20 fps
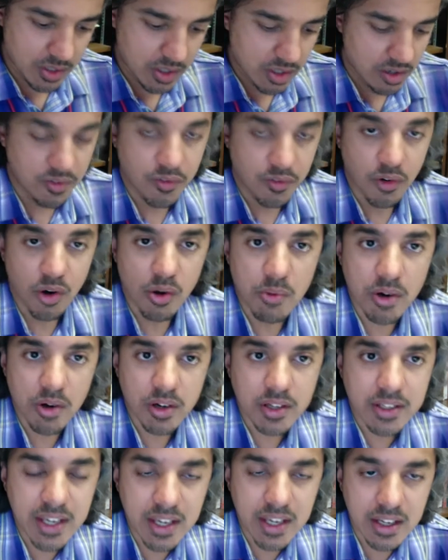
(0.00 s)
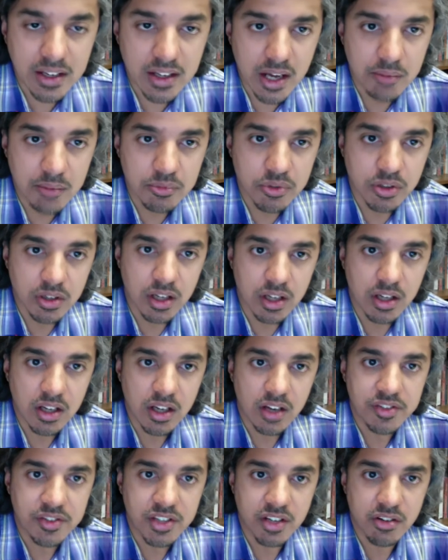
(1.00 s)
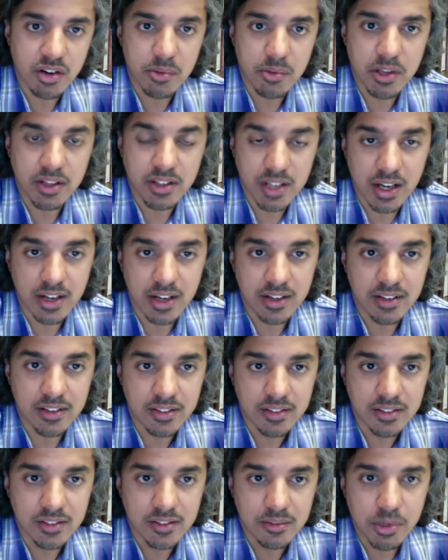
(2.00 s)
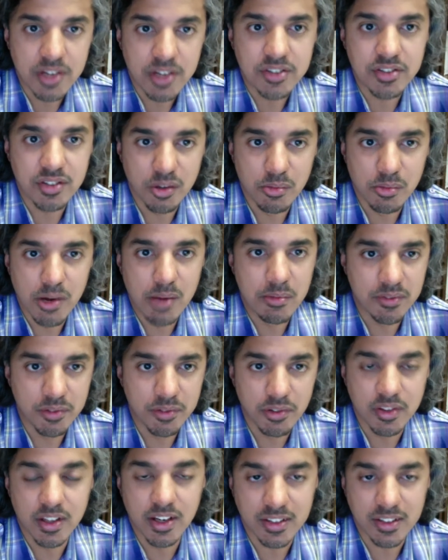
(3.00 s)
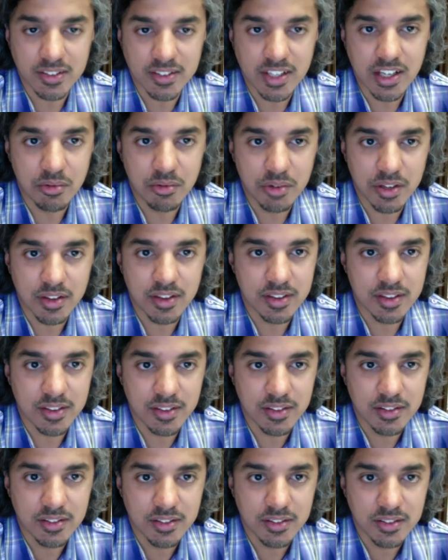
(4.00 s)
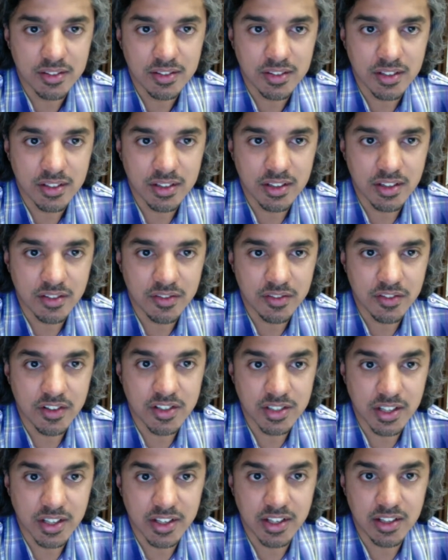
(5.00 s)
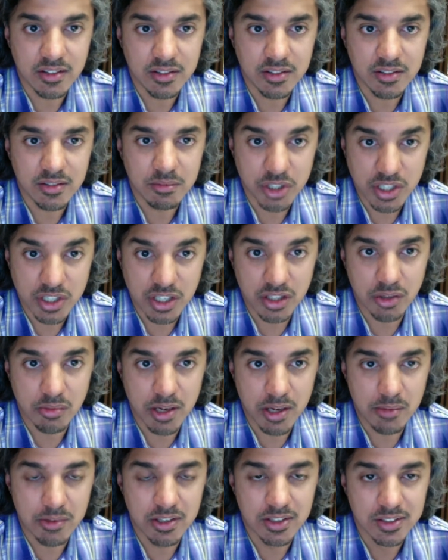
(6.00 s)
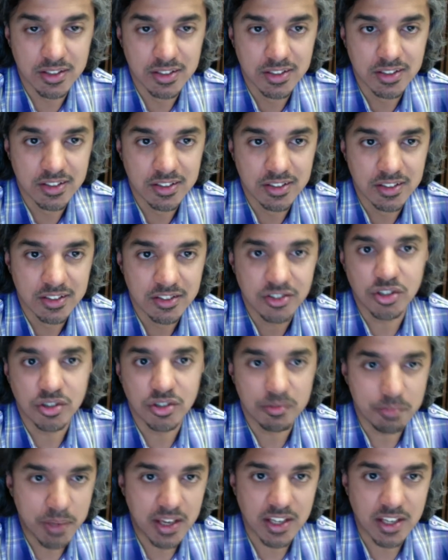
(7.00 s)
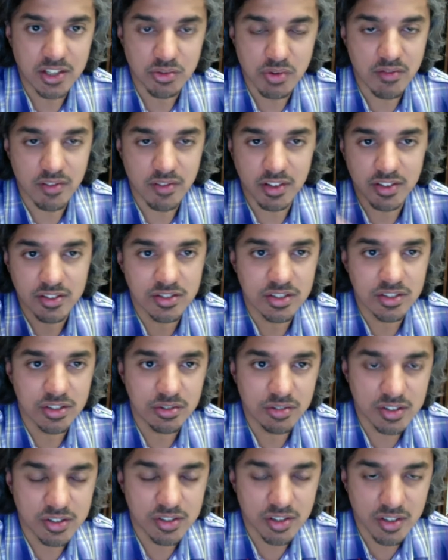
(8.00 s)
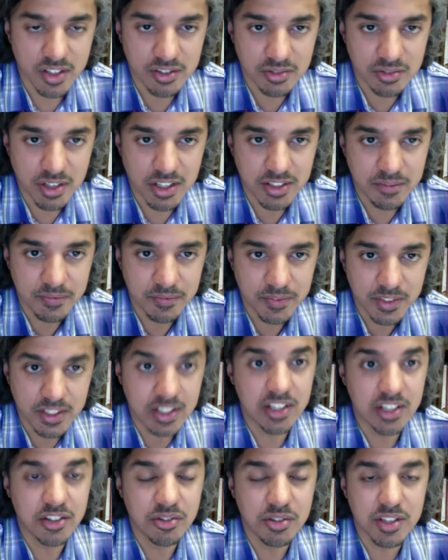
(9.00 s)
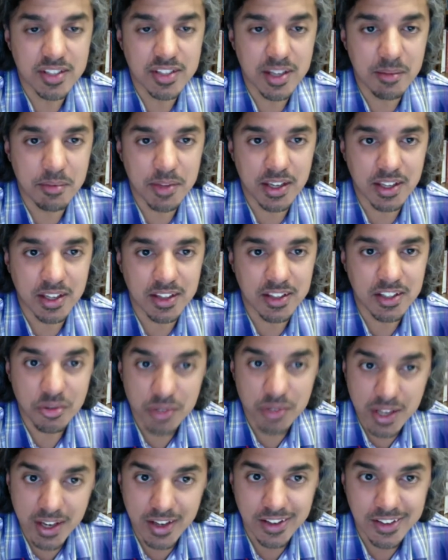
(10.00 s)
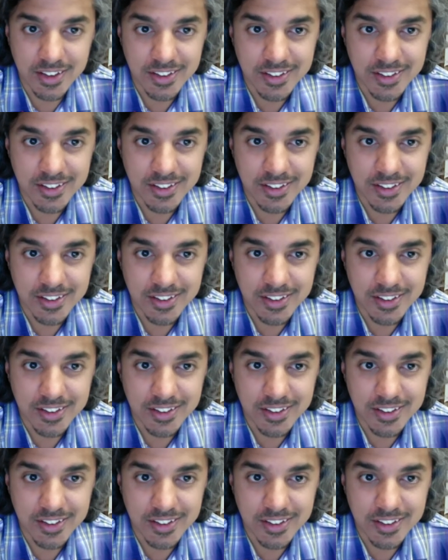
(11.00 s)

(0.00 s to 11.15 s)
former King Abdullah of Saudi Arabia died, President Obama flew the next day with First Lady Michelle Obama to pay his reverence to the Saudis, right? He didn't do the same thing in the UK.